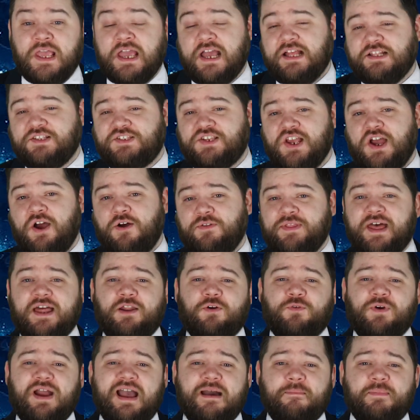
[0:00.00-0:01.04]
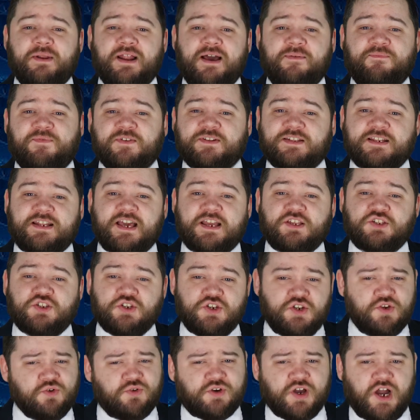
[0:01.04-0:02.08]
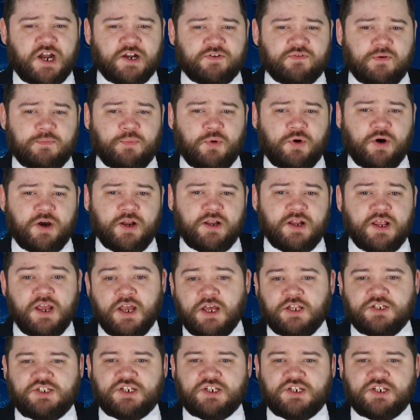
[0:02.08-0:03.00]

And so that'll wrap it up for today's new card report.